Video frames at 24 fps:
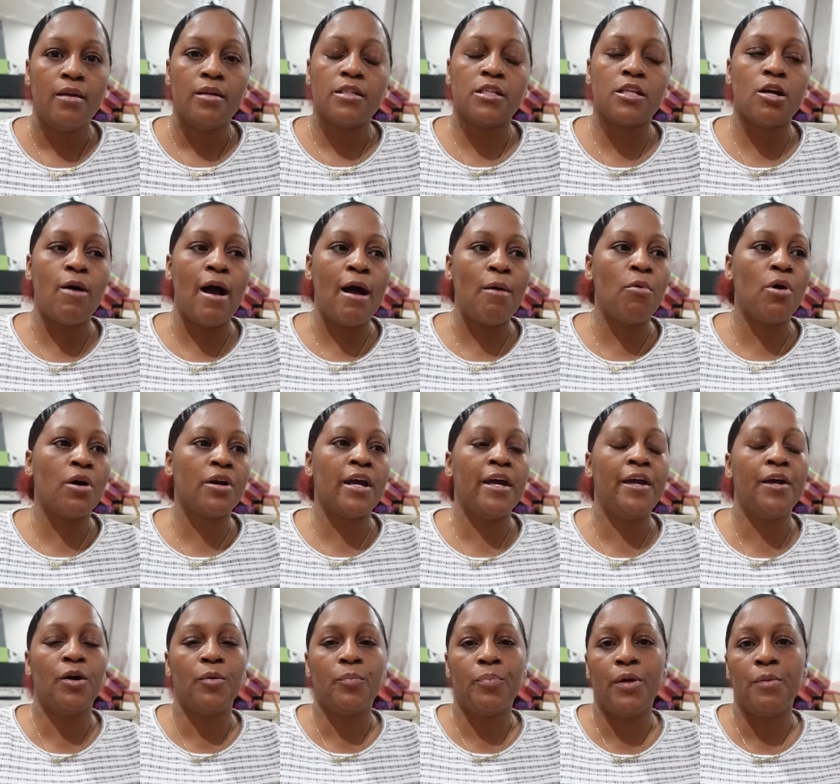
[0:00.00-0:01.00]
so I want to
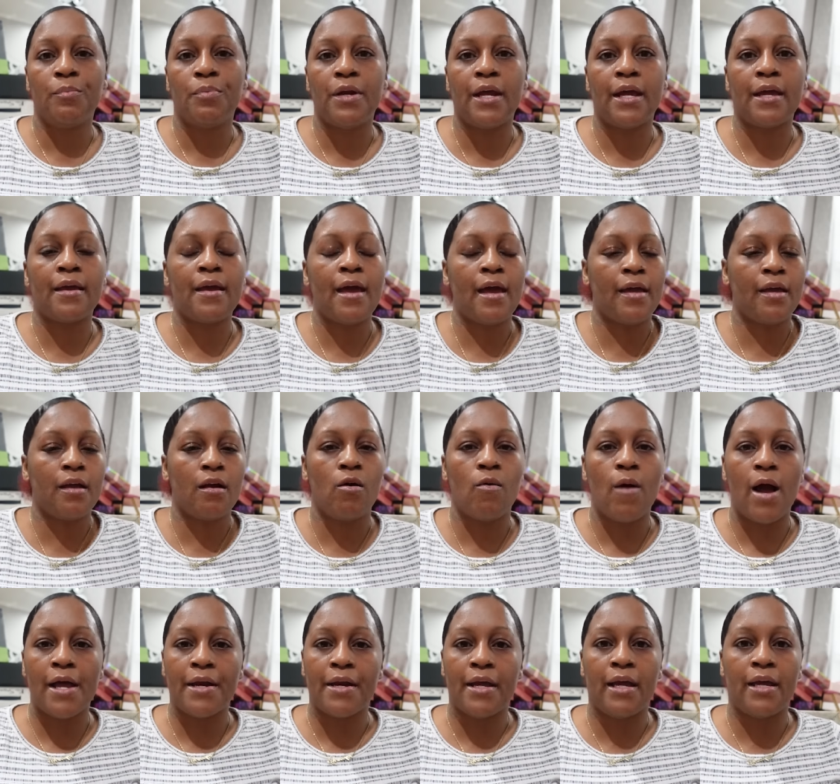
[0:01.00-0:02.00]
help people that can't go
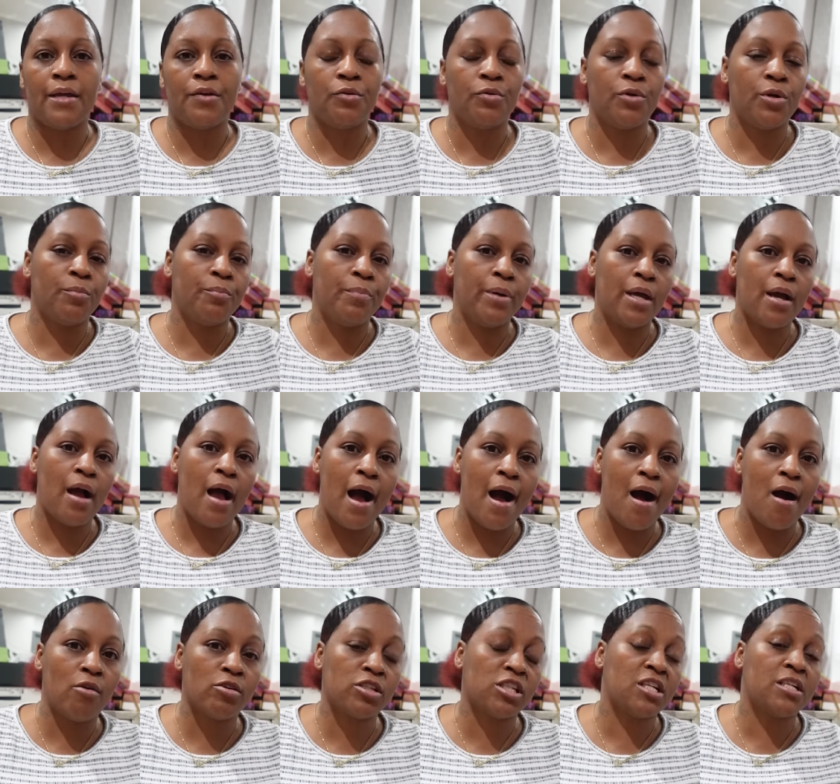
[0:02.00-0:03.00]
out there and do them big
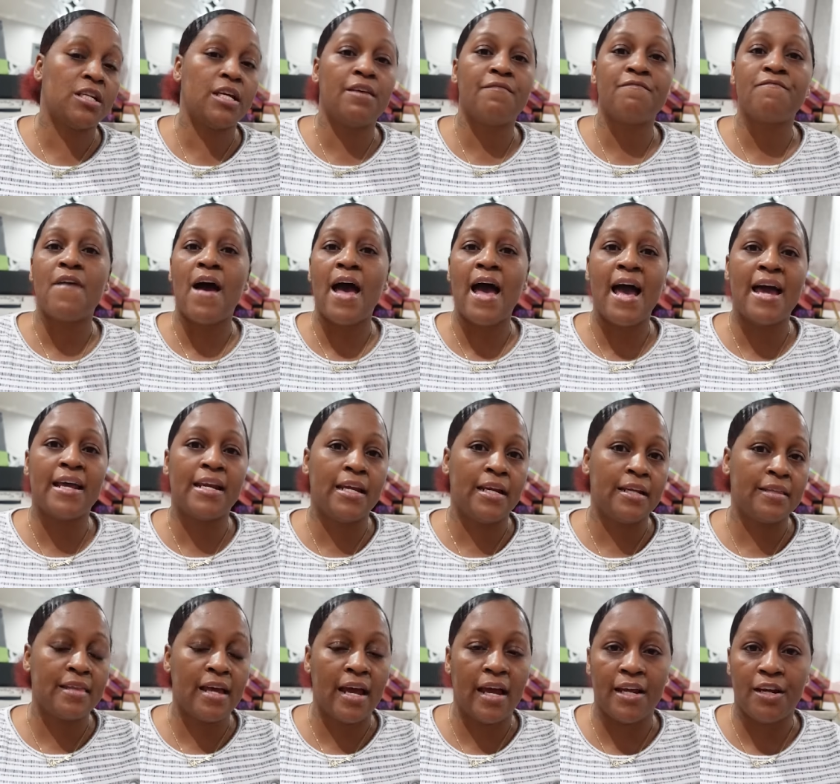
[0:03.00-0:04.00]
hauls or didn't find
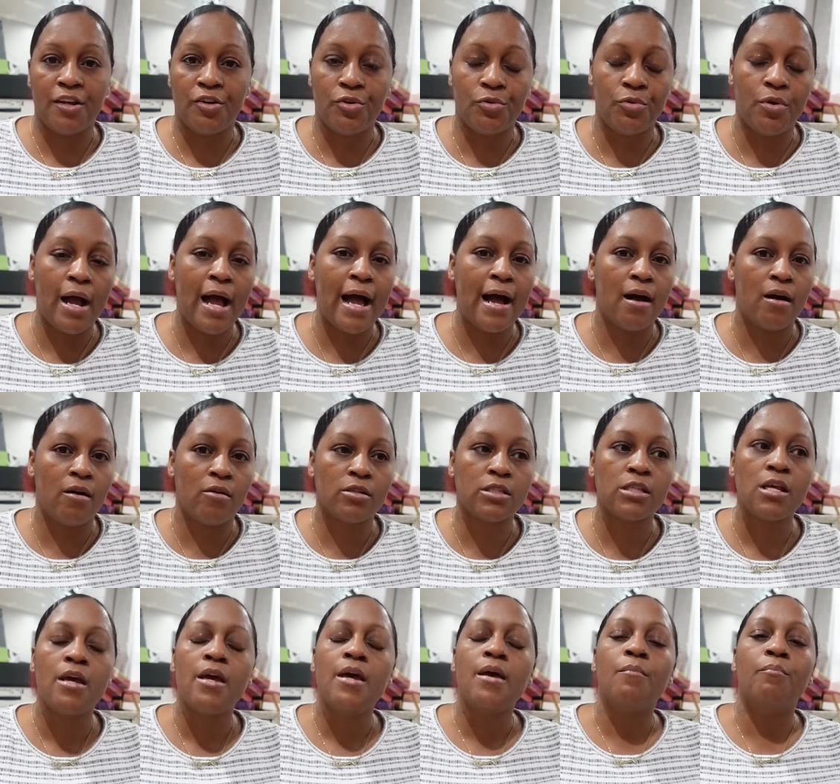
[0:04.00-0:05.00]
anything to do the hauls,
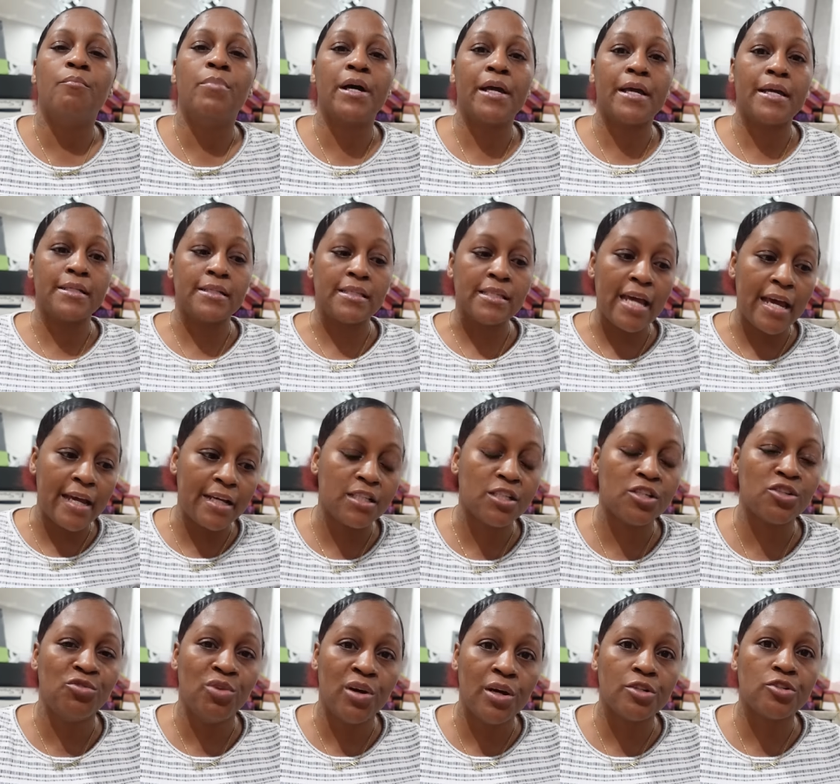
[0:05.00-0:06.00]
but can take
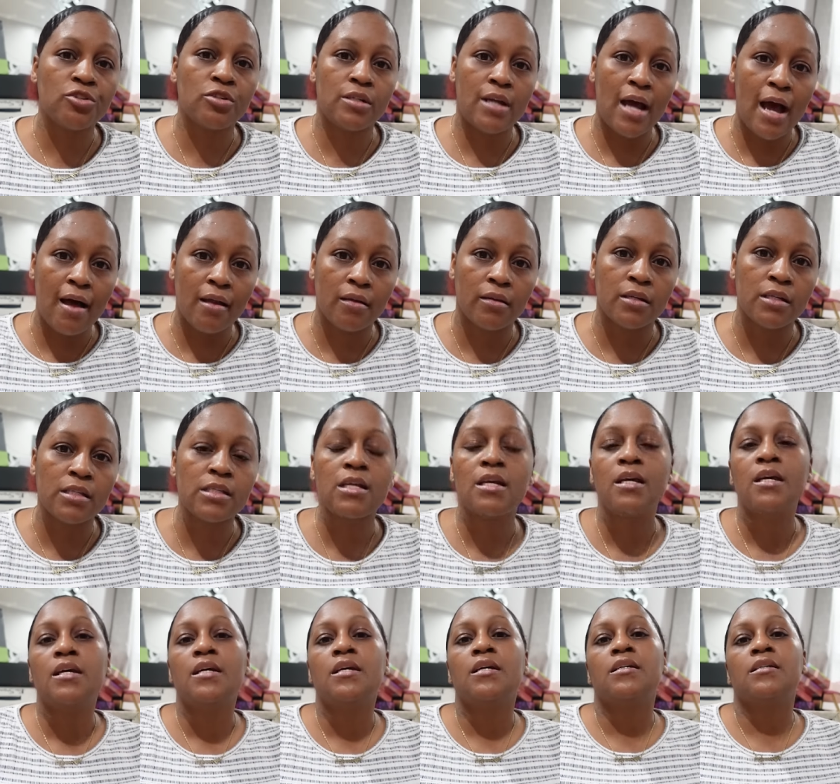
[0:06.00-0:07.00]
$200
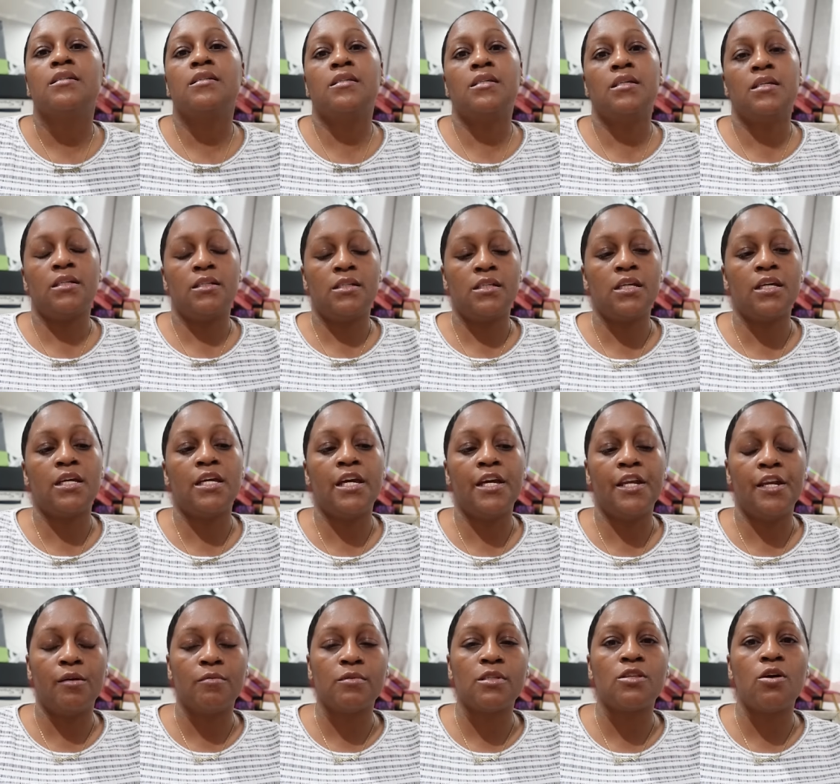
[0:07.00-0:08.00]
to, to
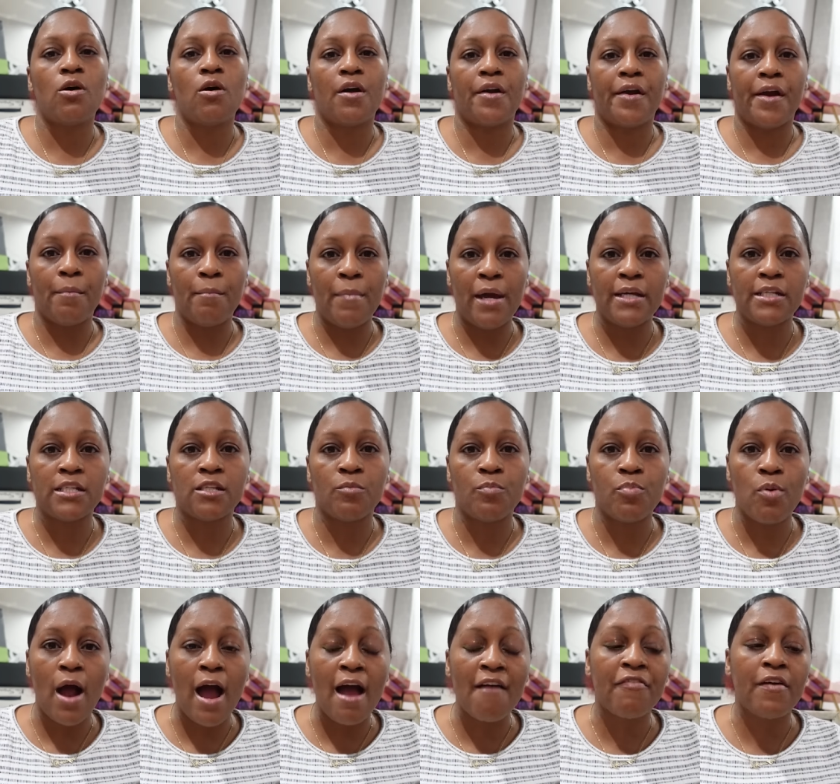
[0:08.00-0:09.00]
get them started and make some
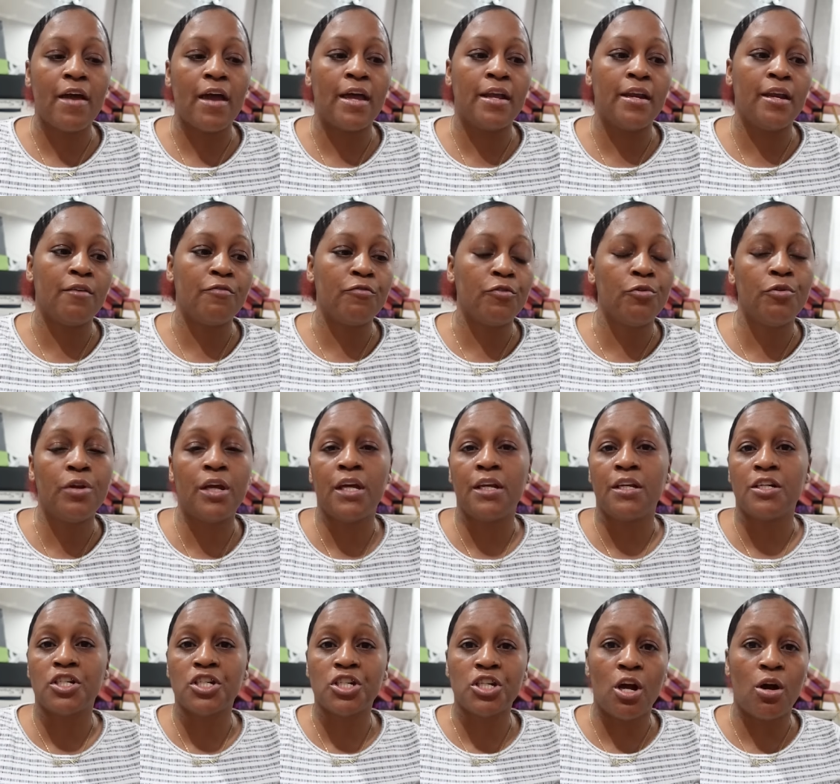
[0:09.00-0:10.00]
profit. And if you need
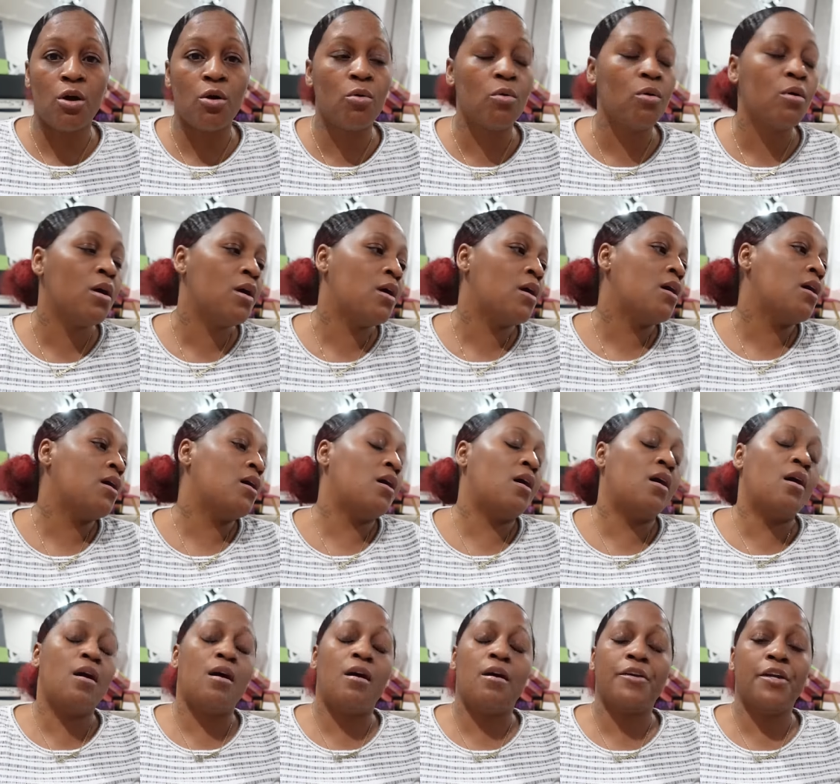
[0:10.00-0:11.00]
to show
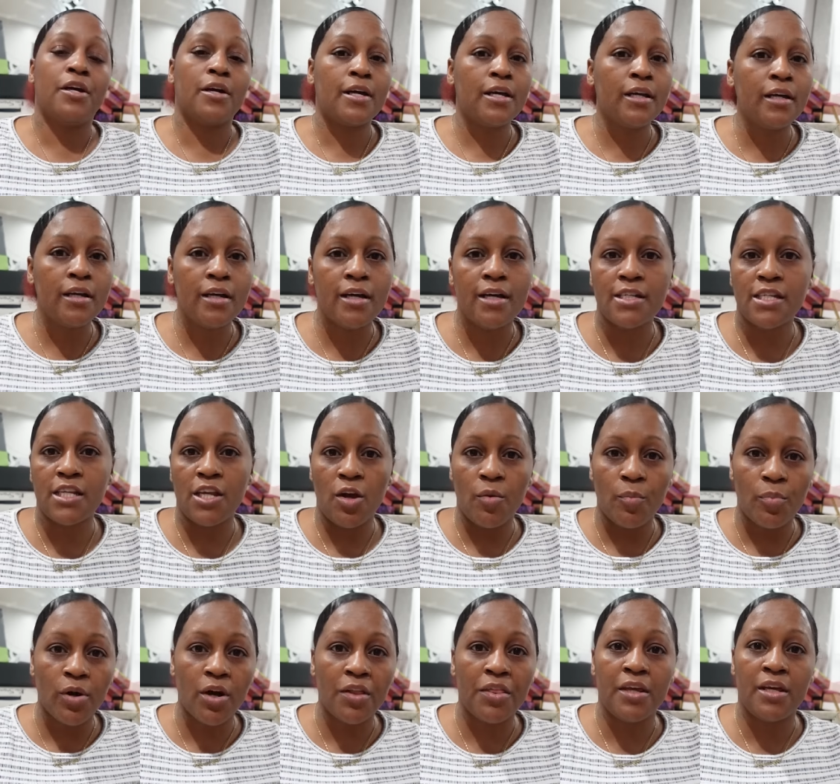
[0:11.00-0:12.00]
uh, your cousin, your
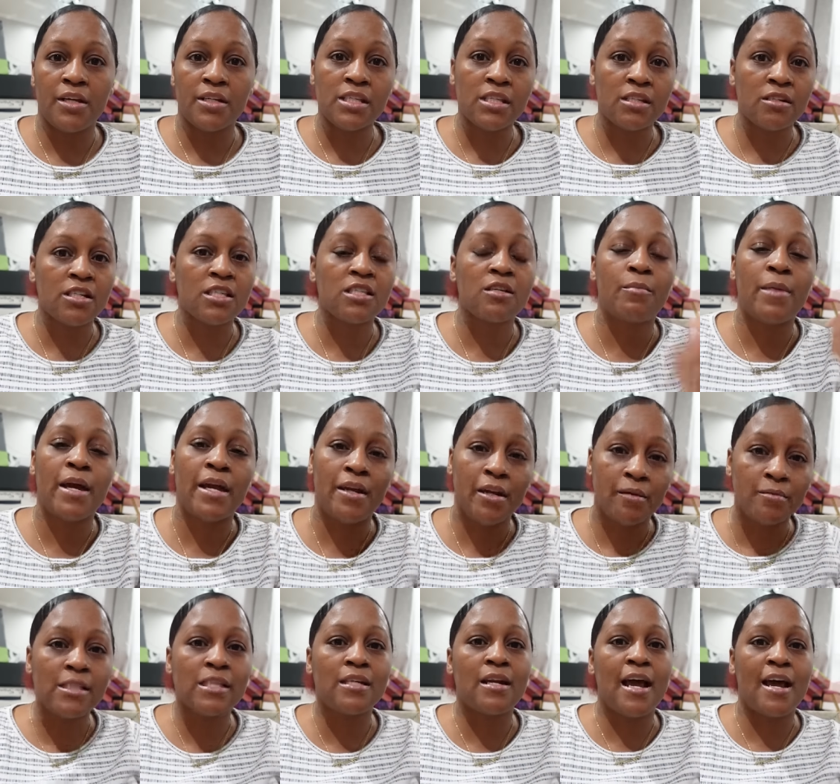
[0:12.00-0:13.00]
brother, your sister, make
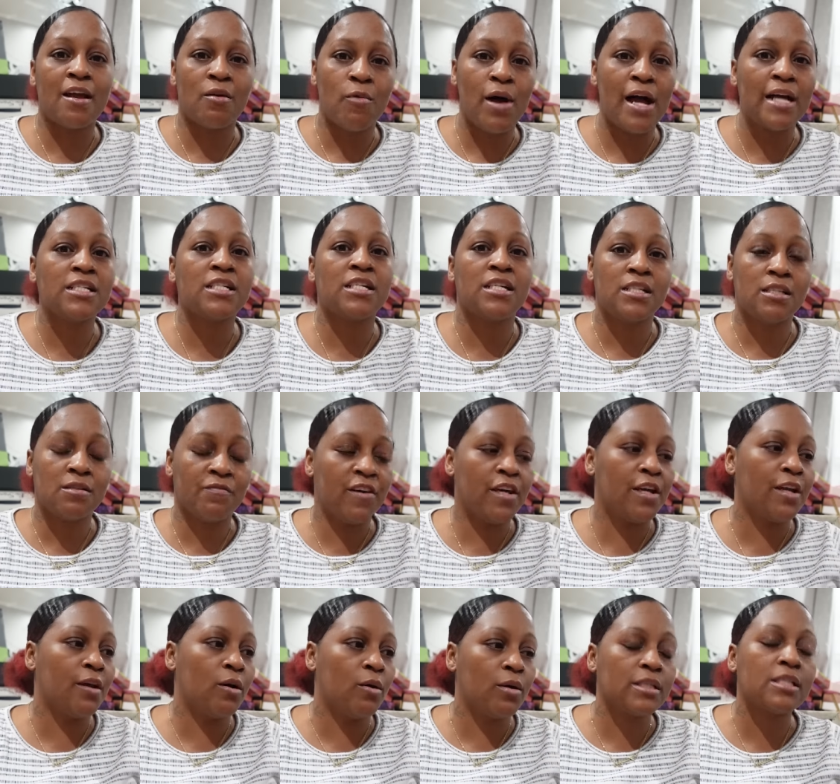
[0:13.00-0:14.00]
them sit down and watch this
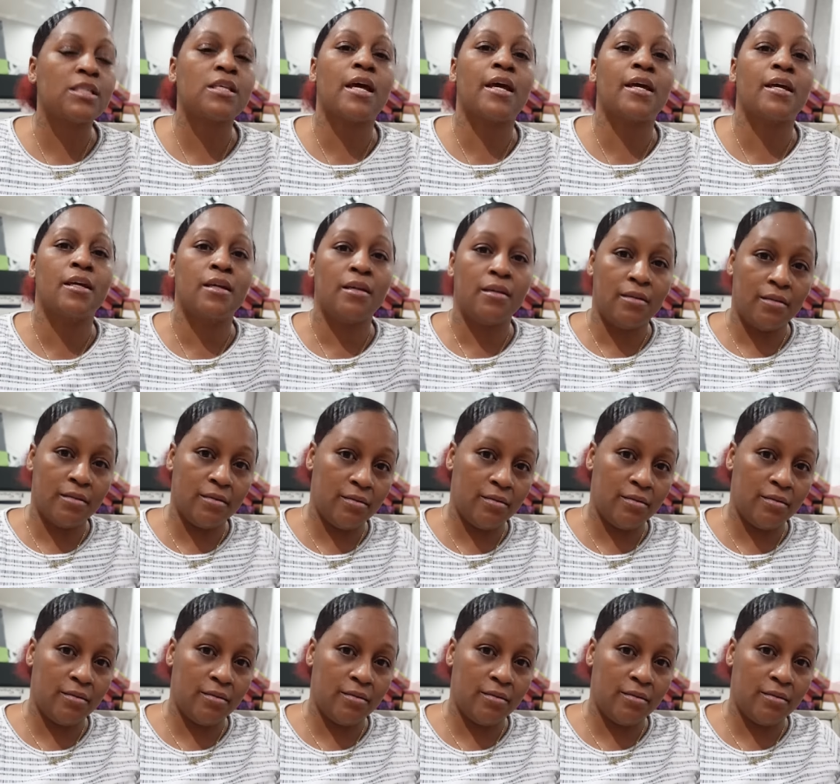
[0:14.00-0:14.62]
video and say,